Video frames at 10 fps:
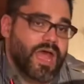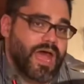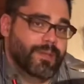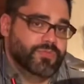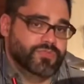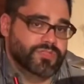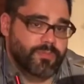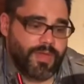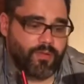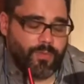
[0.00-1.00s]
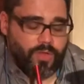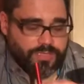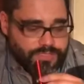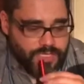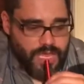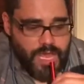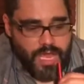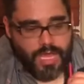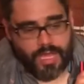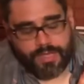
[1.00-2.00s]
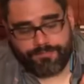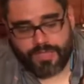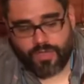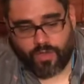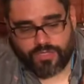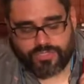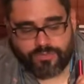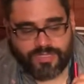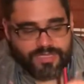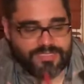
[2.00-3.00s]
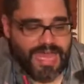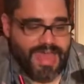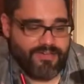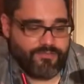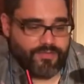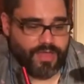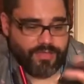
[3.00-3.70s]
I'm using the metal balls. He also does have